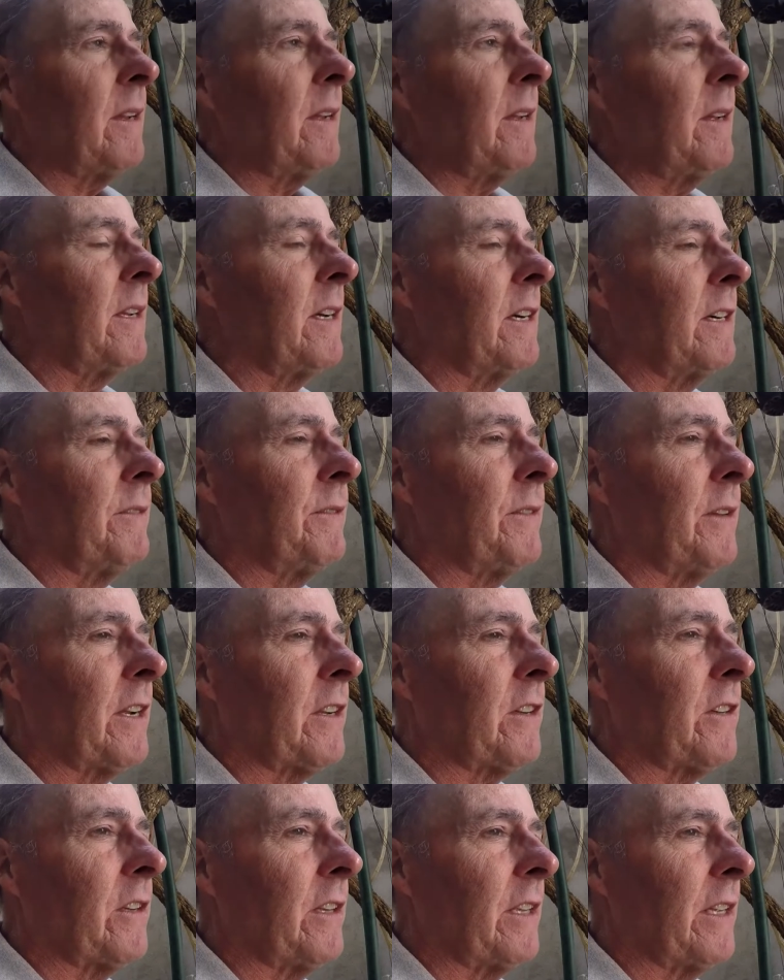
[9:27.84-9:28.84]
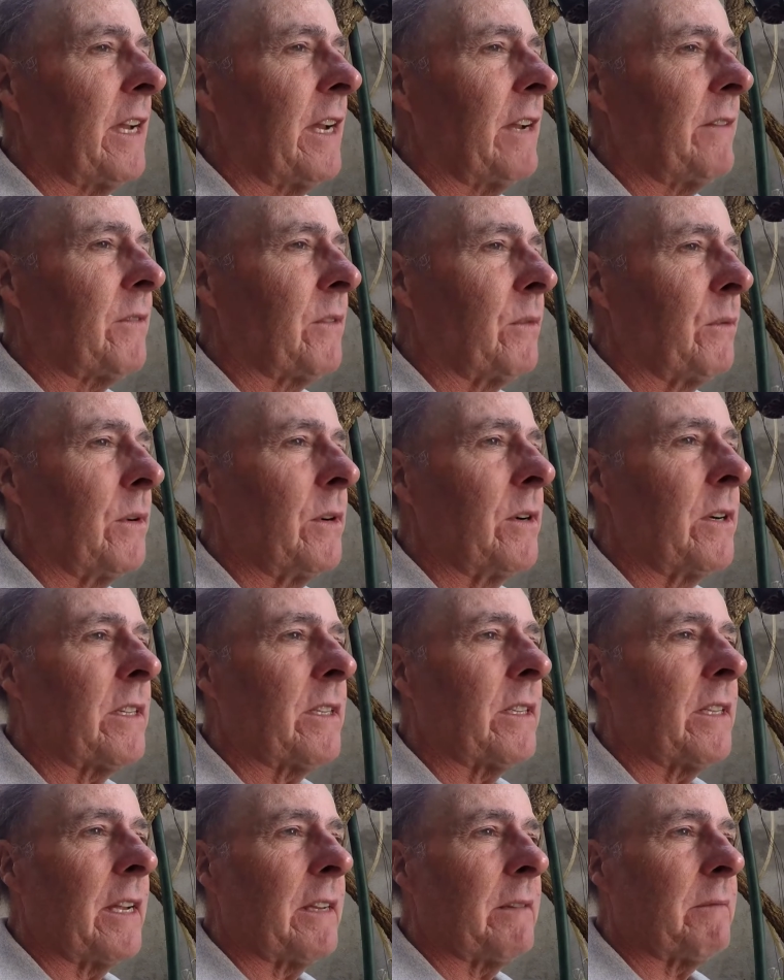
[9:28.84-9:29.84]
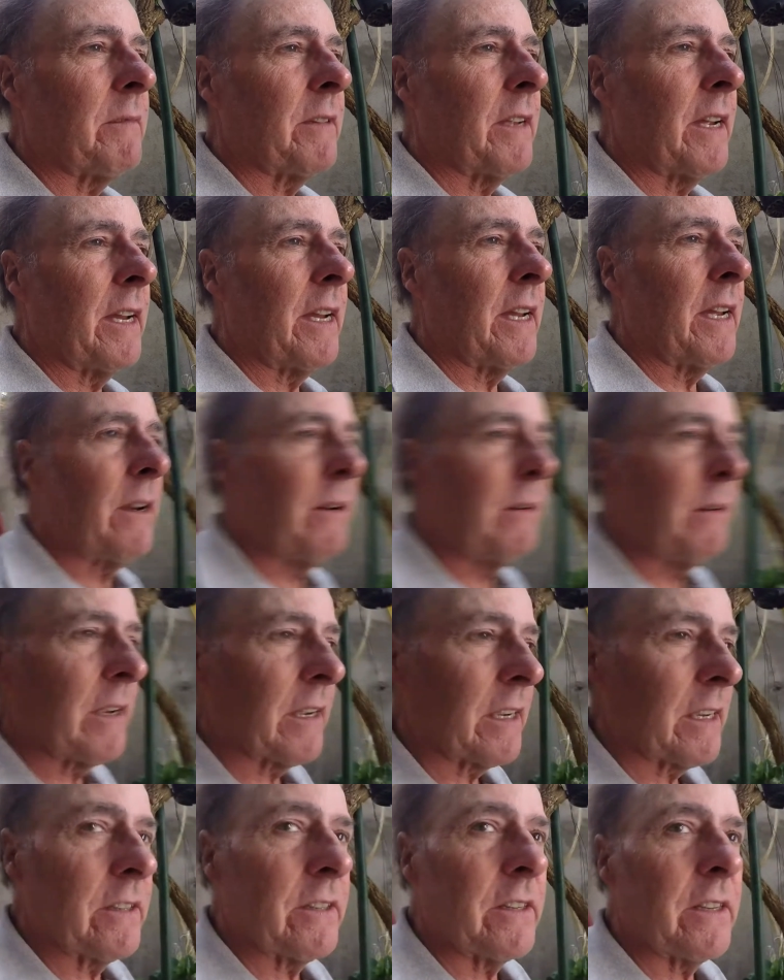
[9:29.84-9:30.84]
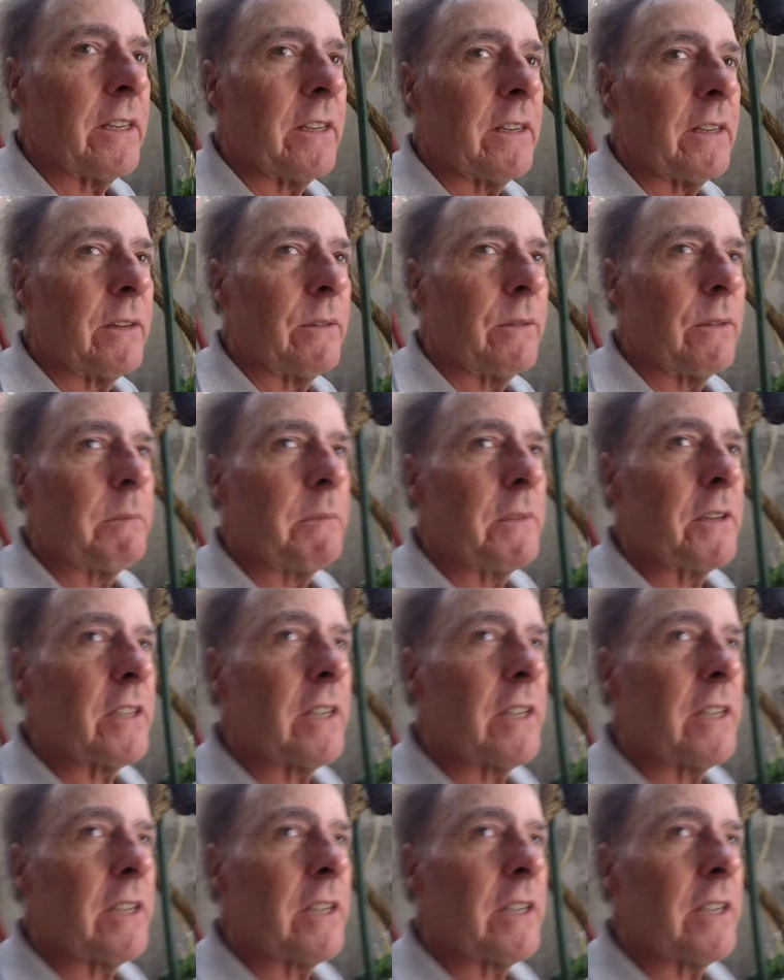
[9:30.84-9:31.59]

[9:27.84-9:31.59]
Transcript: if you actually have to work that area continually, it wouldn't be